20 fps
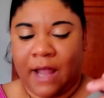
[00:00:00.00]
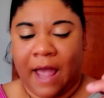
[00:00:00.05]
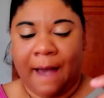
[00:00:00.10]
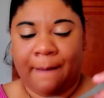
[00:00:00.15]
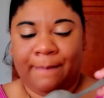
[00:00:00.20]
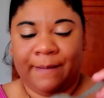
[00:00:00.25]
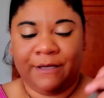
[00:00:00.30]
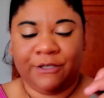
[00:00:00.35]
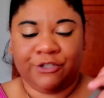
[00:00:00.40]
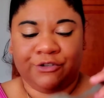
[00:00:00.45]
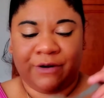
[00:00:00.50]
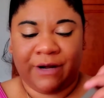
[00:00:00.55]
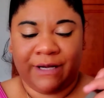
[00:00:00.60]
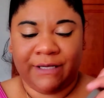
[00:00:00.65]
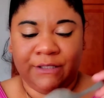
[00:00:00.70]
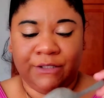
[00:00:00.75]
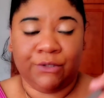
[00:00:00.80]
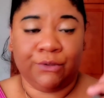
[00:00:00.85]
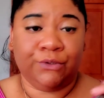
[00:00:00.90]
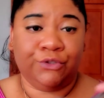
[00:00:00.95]
I've been
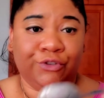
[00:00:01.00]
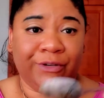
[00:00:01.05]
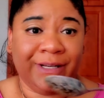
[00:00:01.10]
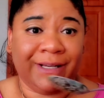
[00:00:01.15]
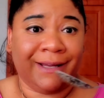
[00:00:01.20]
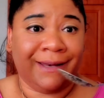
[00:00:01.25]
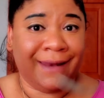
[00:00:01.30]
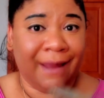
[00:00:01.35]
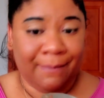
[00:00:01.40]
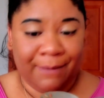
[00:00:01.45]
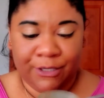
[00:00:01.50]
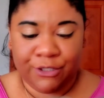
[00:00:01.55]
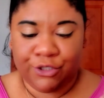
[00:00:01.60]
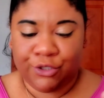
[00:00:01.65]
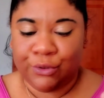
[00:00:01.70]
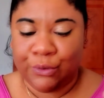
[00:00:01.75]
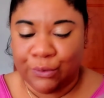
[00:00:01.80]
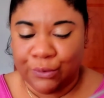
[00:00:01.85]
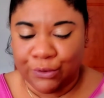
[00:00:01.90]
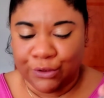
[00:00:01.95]
trying to drink lemon
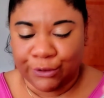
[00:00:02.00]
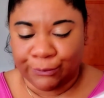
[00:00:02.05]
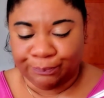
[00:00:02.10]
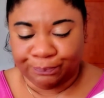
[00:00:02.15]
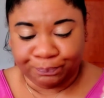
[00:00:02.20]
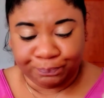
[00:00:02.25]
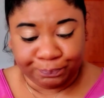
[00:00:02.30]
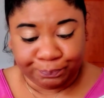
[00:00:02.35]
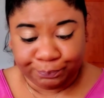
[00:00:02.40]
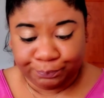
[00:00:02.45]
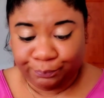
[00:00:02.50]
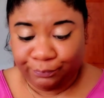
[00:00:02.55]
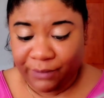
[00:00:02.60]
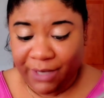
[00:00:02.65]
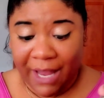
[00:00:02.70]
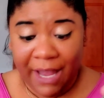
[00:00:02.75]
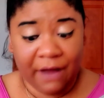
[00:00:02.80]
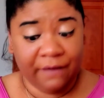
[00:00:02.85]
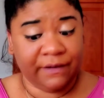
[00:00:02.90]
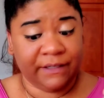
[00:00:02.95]
juice
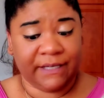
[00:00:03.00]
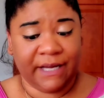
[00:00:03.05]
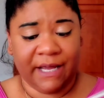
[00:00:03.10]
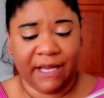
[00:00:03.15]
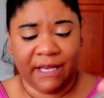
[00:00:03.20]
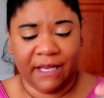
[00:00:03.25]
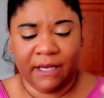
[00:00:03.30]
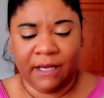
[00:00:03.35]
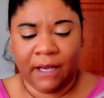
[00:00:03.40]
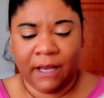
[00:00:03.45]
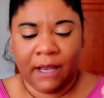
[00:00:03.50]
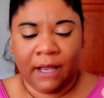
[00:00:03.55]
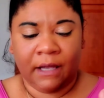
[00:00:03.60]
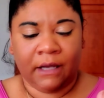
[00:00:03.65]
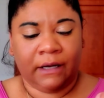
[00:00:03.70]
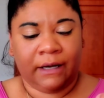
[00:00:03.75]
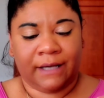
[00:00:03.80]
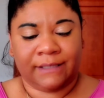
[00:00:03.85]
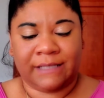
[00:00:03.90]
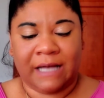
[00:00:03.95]
every day
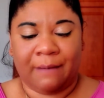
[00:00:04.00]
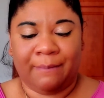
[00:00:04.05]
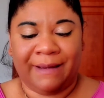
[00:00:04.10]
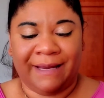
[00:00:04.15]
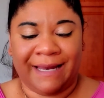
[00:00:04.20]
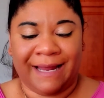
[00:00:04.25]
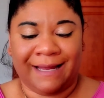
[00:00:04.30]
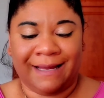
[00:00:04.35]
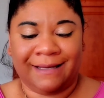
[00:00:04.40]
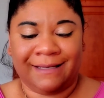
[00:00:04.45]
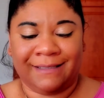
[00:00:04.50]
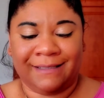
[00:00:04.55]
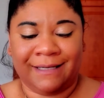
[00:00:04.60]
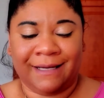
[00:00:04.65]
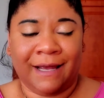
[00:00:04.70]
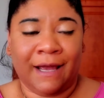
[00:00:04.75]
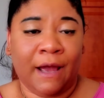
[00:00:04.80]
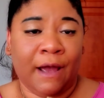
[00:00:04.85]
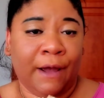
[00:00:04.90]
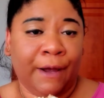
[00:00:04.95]
because I'm in a
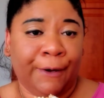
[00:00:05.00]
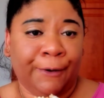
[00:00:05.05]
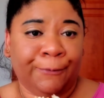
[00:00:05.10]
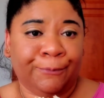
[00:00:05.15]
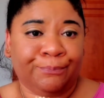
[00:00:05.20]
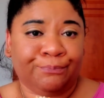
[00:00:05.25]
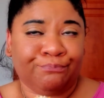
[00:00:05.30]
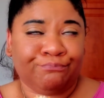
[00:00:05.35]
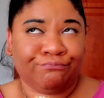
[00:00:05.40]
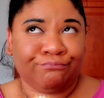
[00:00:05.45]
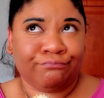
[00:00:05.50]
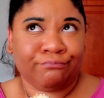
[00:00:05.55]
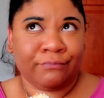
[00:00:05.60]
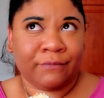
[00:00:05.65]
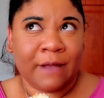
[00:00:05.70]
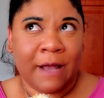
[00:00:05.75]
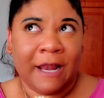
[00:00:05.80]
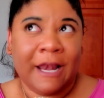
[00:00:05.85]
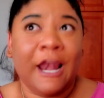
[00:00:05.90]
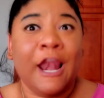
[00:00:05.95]

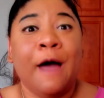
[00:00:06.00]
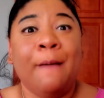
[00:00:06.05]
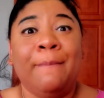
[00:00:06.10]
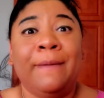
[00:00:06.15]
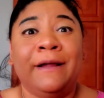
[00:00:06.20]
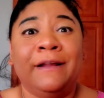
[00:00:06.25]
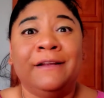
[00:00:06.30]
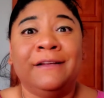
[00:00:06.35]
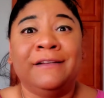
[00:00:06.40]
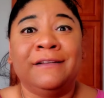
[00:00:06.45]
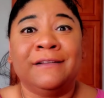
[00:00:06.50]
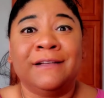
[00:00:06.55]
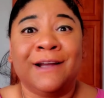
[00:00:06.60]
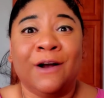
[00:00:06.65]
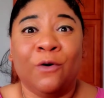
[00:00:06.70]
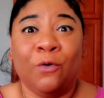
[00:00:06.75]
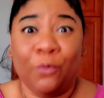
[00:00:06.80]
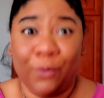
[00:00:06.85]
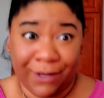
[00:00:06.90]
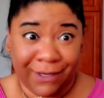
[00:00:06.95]
lemon
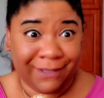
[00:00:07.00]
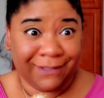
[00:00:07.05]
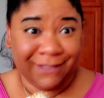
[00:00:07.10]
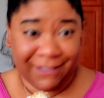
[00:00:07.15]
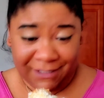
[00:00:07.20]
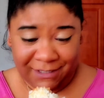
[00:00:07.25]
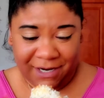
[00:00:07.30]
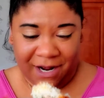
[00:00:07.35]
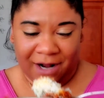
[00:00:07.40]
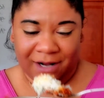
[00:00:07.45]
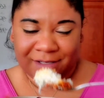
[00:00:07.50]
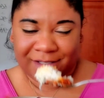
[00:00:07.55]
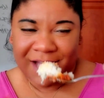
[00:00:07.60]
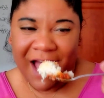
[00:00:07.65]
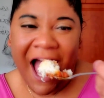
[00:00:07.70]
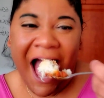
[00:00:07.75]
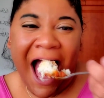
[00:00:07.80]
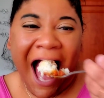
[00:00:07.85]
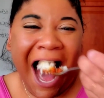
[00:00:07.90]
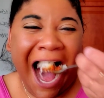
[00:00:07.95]
week detox.
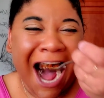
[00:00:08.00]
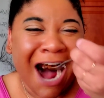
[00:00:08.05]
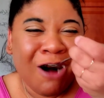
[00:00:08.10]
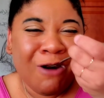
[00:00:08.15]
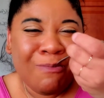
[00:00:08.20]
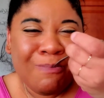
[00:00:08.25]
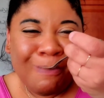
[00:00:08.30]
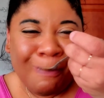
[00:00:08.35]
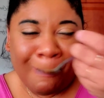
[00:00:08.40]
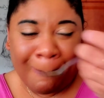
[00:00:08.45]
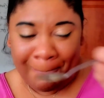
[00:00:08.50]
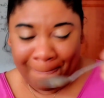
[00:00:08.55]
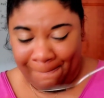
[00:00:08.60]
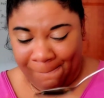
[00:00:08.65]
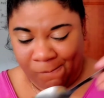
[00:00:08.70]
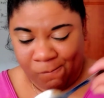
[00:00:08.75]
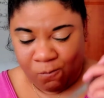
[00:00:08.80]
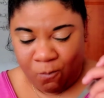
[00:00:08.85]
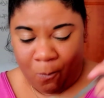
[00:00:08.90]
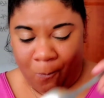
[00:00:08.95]

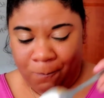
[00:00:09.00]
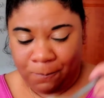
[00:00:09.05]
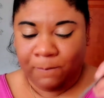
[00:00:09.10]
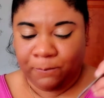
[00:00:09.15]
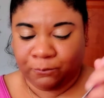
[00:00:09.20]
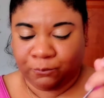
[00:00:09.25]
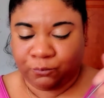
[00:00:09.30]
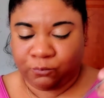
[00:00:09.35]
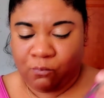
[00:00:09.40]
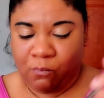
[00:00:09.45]
Mm -hmm.